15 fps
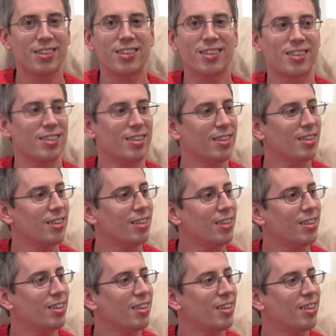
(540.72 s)

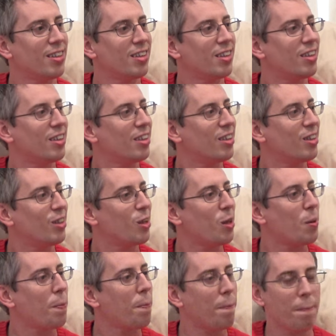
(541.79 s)

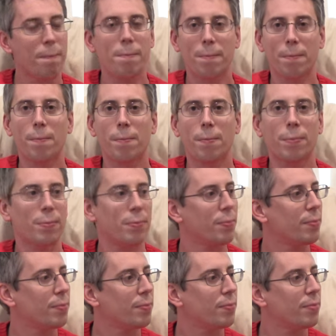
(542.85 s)

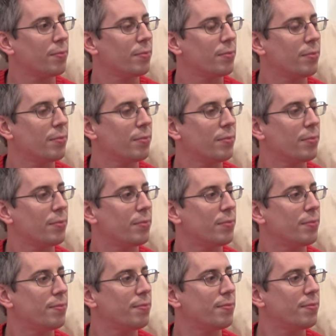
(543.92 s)

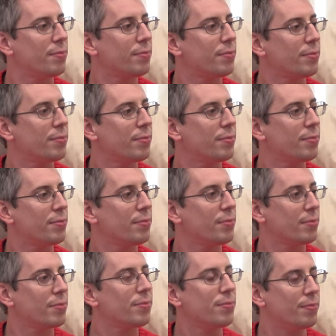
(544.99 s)

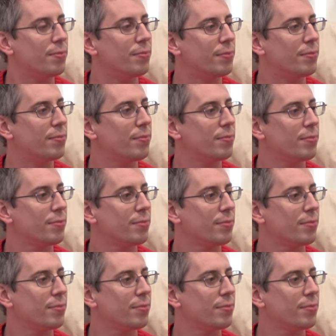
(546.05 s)
No words are spoken by the person on screen.